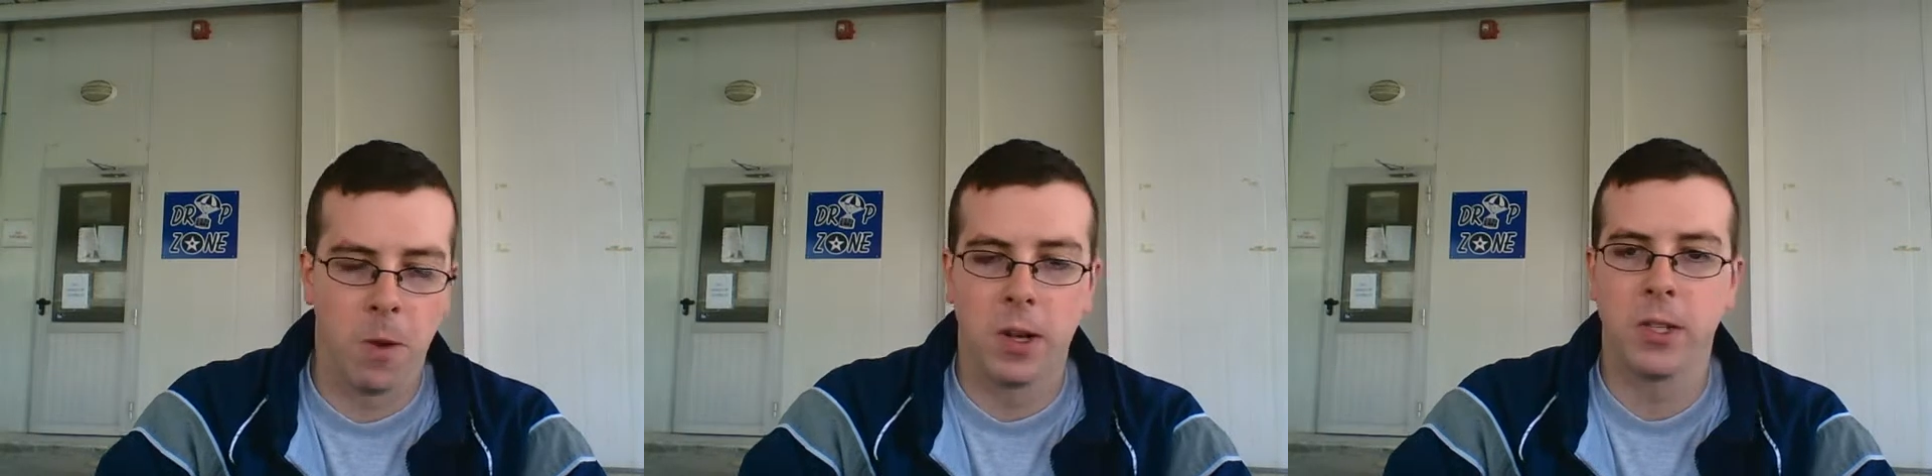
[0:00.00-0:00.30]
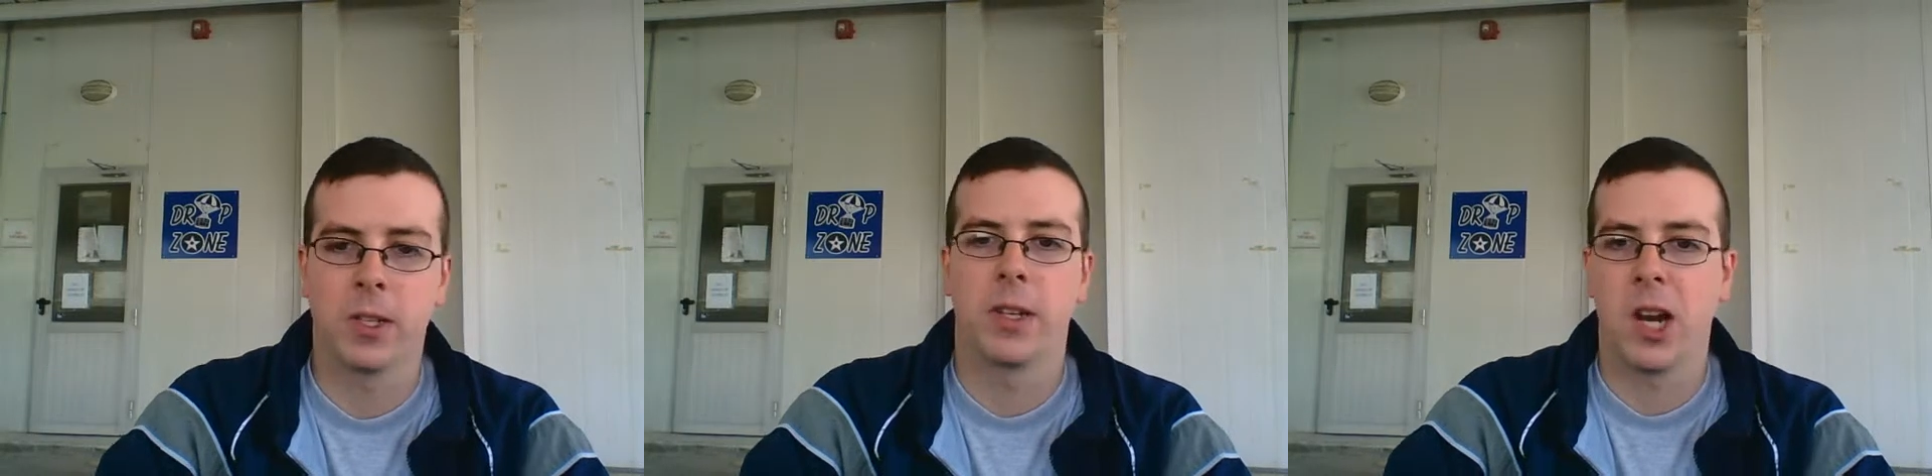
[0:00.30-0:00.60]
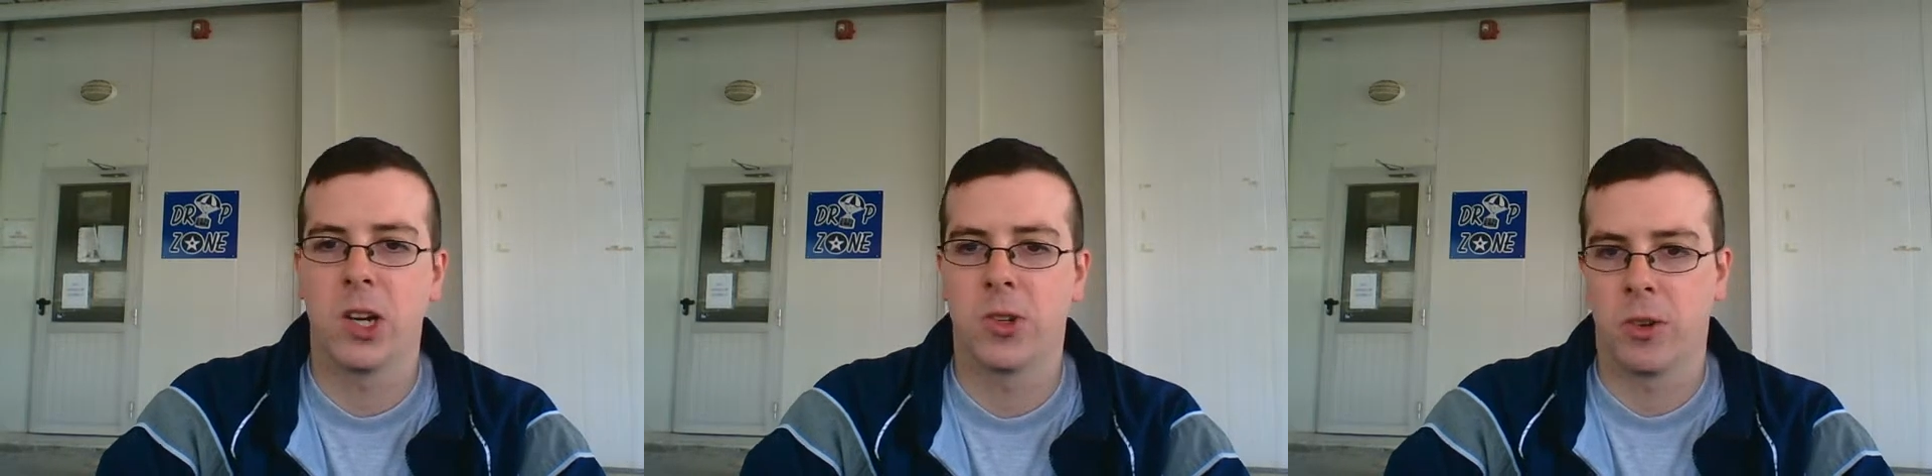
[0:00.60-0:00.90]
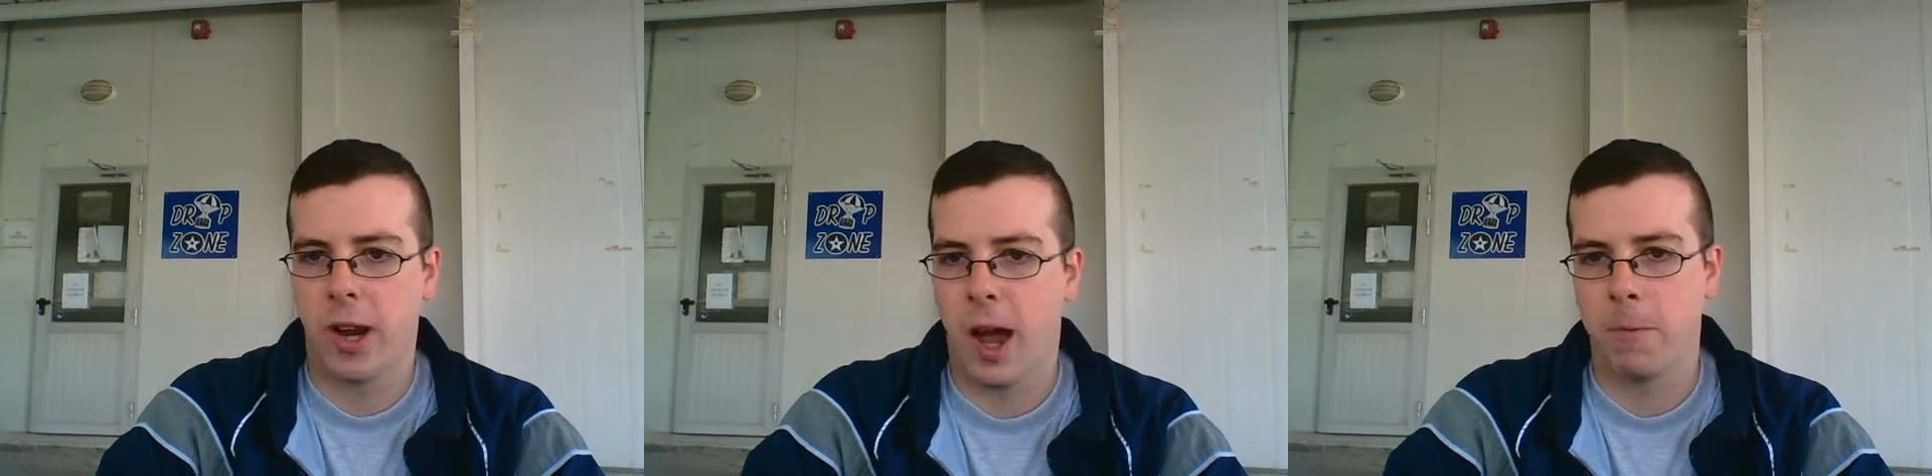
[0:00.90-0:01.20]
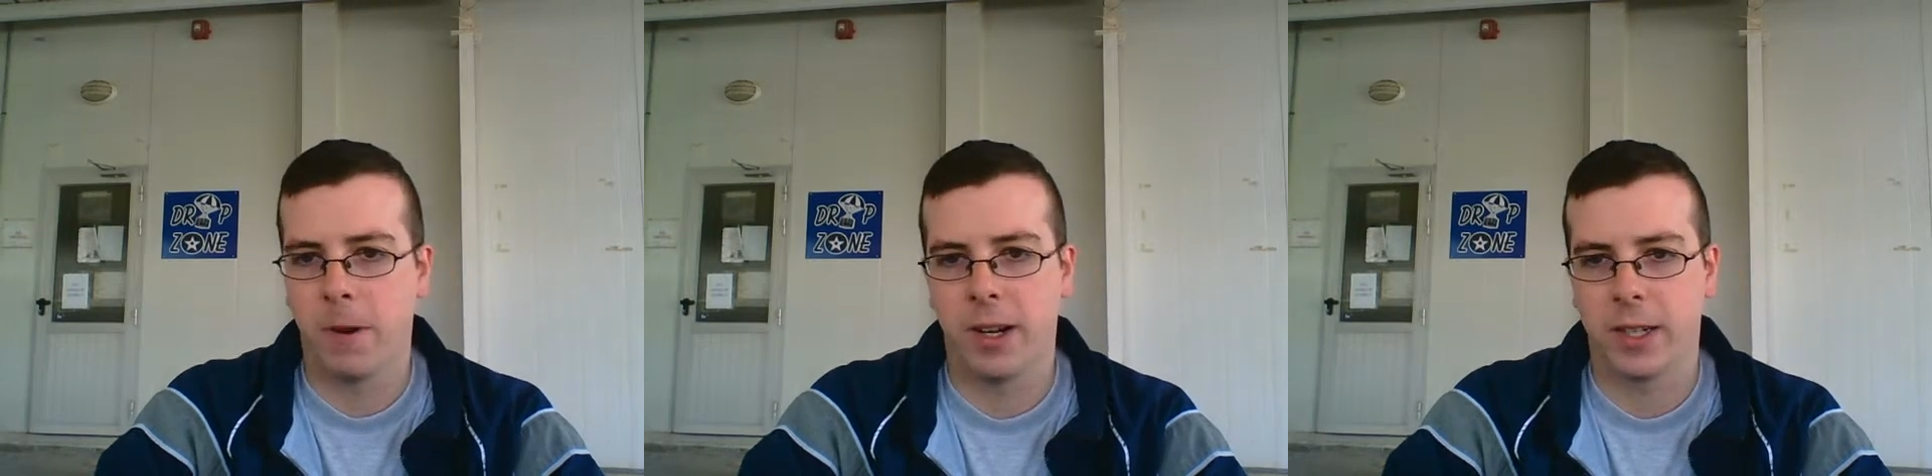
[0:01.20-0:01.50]
runs on the Android
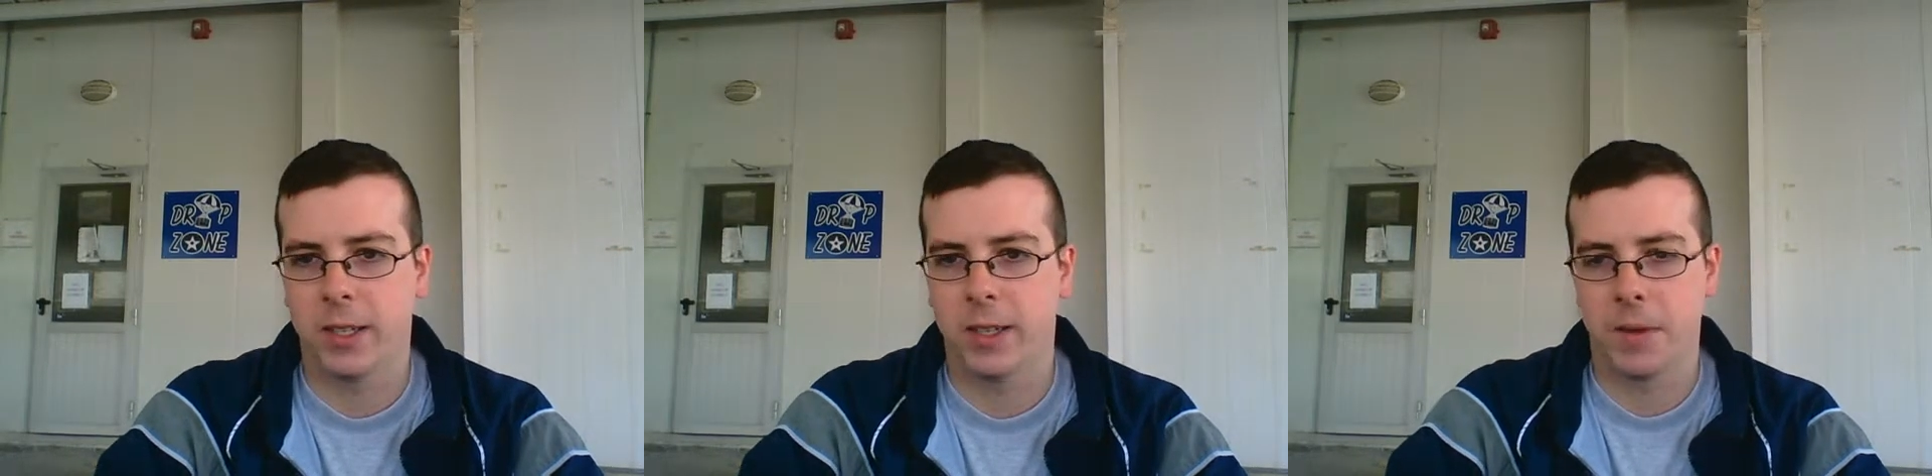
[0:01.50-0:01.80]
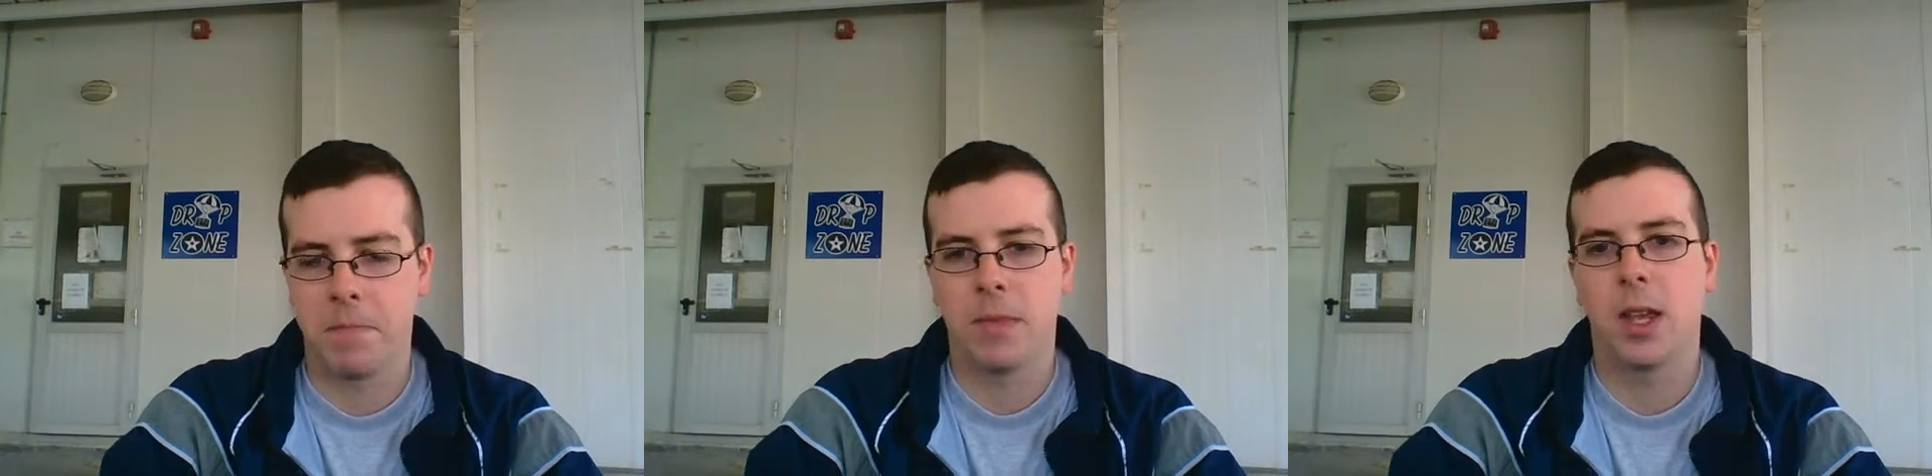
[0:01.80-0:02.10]
operating system